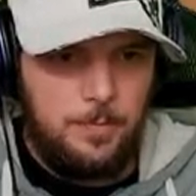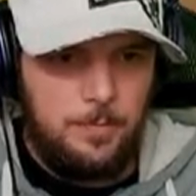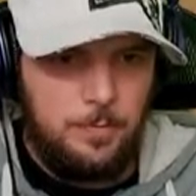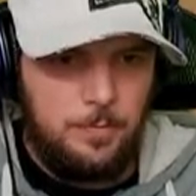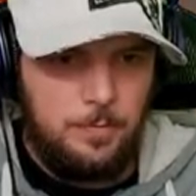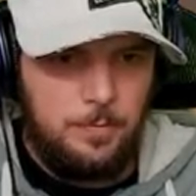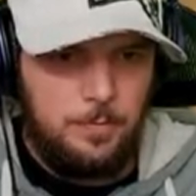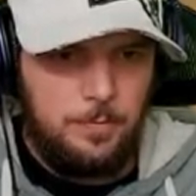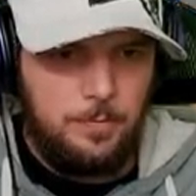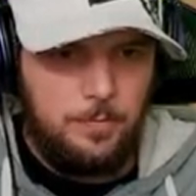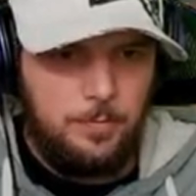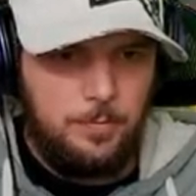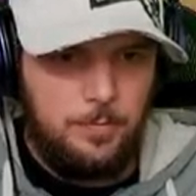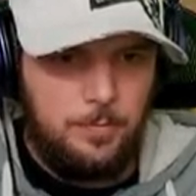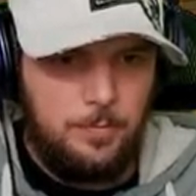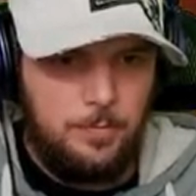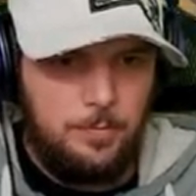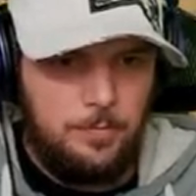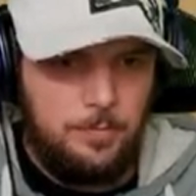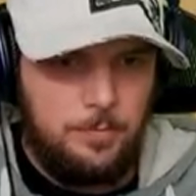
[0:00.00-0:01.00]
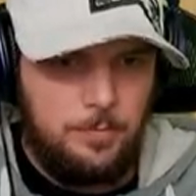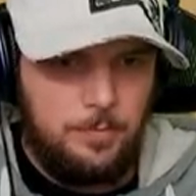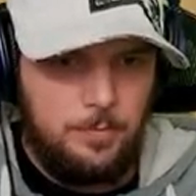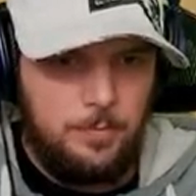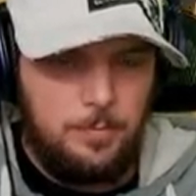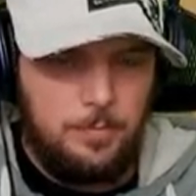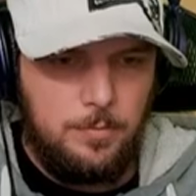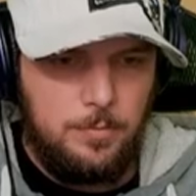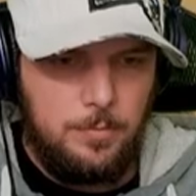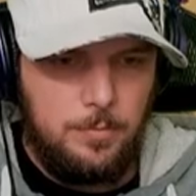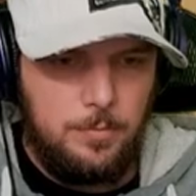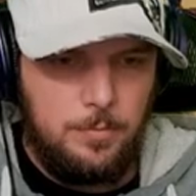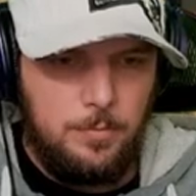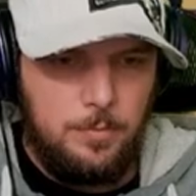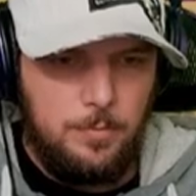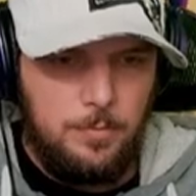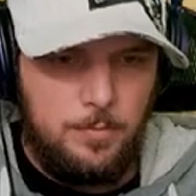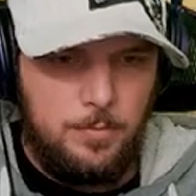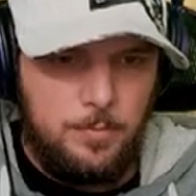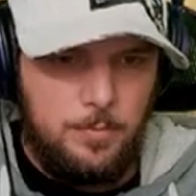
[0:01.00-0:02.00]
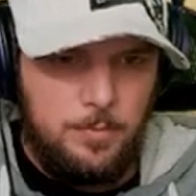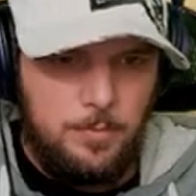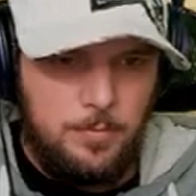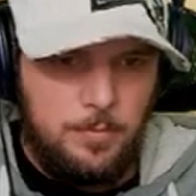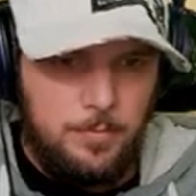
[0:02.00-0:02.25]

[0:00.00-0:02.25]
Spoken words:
[no speech]